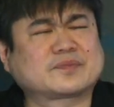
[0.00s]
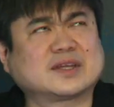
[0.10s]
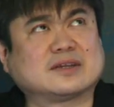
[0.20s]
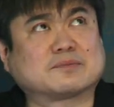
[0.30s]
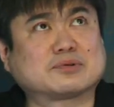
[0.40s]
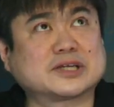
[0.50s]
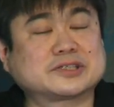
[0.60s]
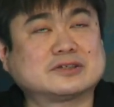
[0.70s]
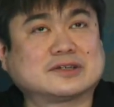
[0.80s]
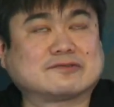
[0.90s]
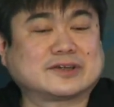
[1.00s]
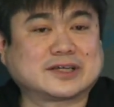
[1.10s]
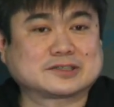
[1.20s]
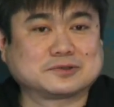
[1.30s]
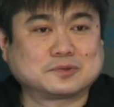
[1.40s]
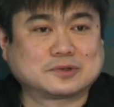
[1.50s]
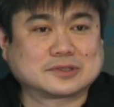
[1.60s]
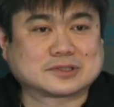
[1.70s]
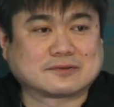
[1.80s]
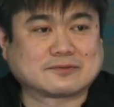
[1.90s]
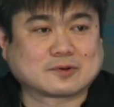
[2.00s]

you know, pressure and financial rewards are